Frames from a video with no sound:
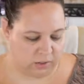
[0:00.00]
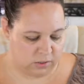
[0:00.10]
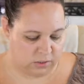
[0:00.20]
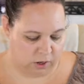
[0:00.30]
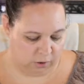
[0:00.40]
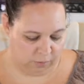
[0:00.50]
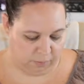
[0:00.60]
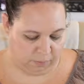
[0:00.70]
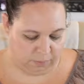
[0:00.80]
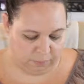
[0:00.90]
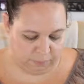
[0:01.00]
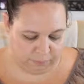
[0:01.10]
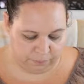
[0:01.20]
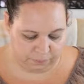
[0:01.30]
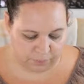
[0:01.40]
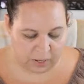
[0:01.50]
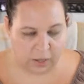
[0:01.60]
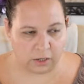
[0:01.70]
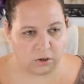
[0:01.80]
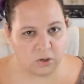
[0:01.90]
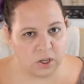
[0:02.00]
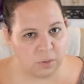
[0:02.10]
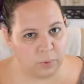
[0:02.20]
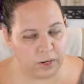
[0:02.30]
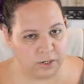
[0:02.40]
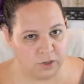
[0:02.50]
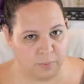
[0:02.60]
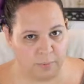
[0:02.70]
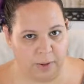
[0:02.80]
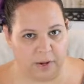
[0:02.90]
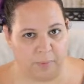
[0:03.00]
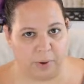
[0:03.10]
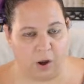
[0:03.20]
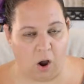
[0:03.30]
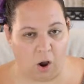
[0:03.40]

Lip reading: So, and usually when I do my makeup, I